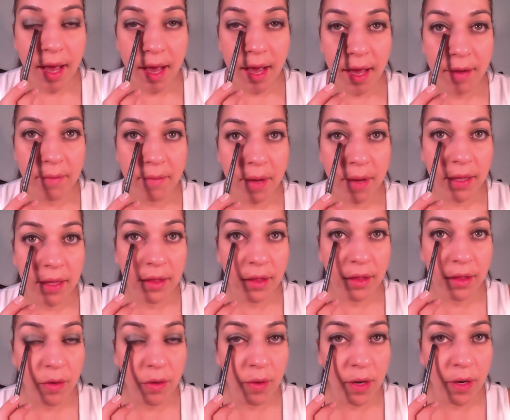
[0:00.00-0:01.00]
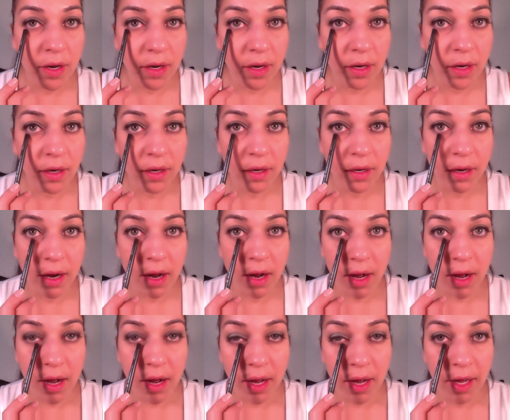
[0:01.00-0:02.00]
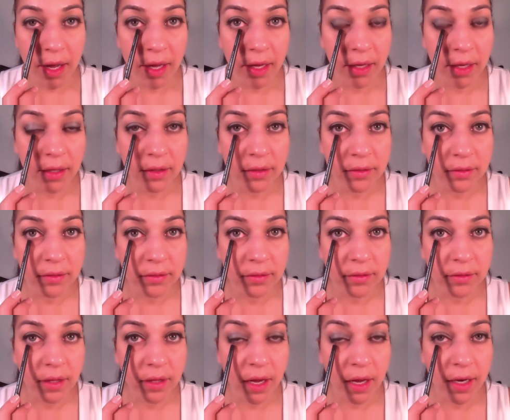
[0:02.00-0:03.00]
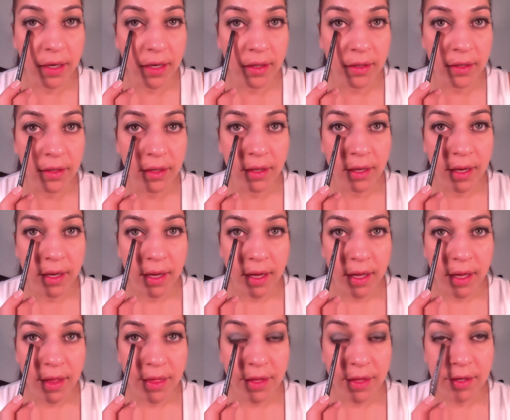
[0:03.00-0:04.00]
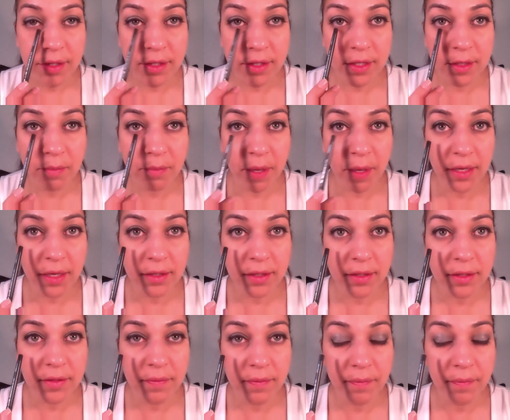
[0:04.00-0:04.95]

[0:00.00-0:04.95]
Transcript: and my lower eye line, there's a space.